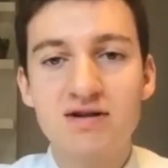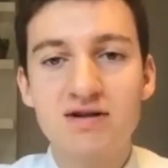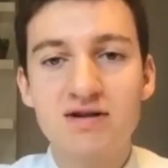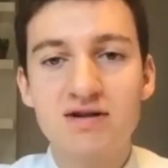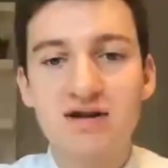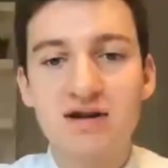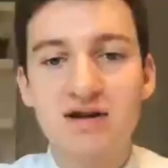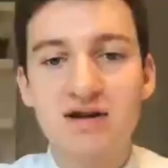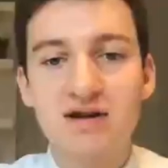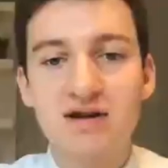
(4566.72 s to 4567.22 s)
that
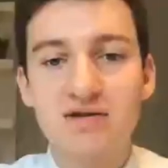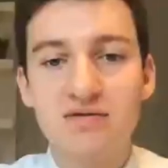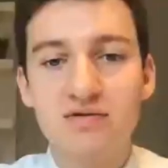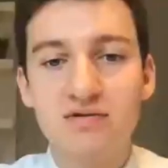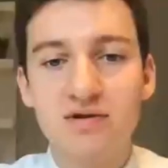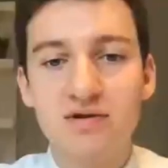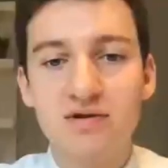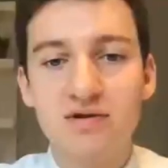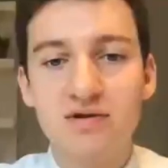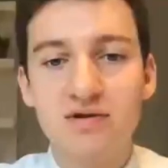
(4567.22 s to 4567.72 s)
you
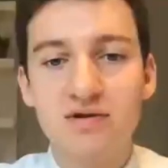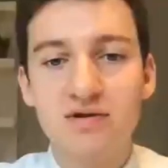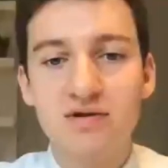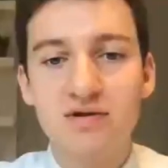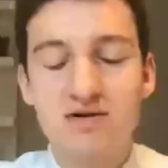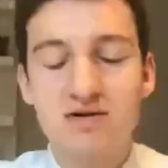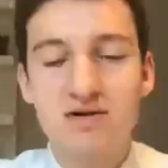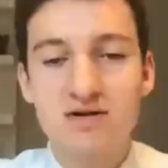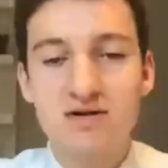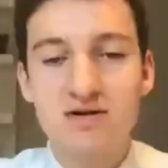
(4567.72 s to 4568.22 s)

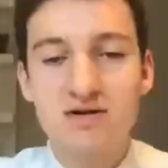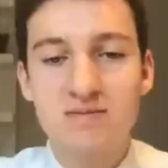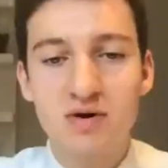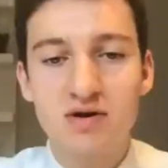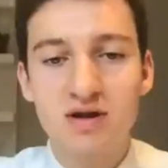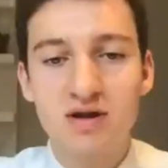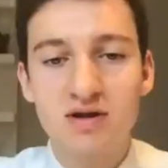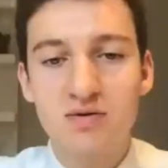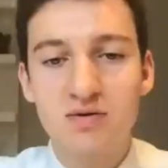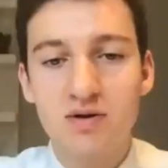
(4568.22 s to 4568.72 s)
mentioned this
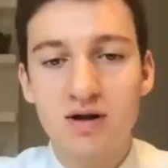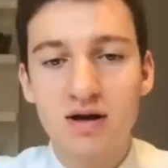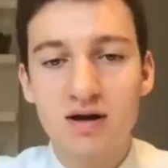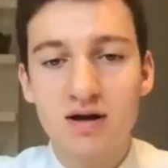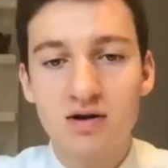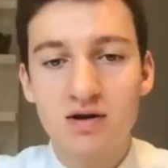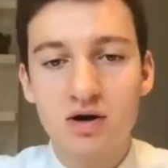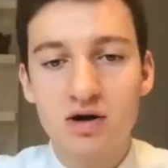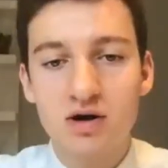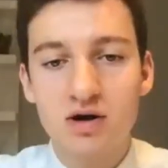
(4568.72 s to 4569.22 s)
book that you
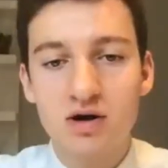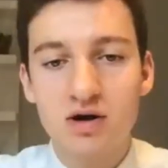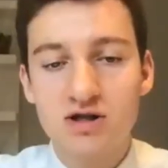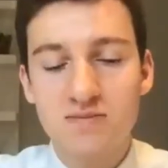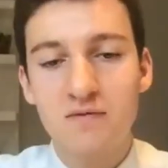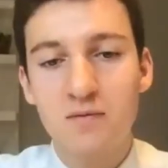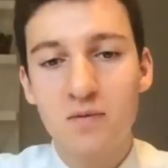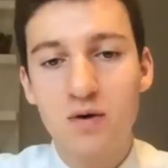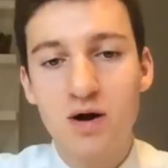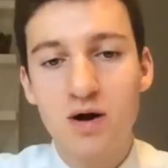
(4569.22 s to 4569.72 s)
like, The
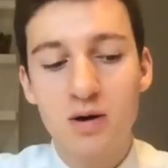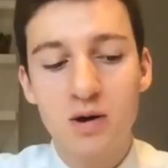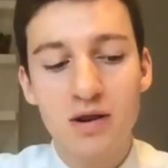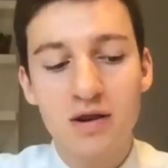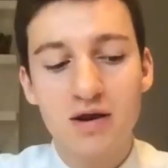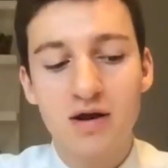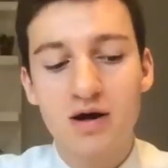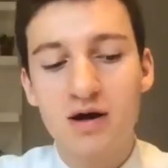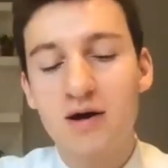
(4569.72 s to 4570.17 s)
Gospel of Wealth.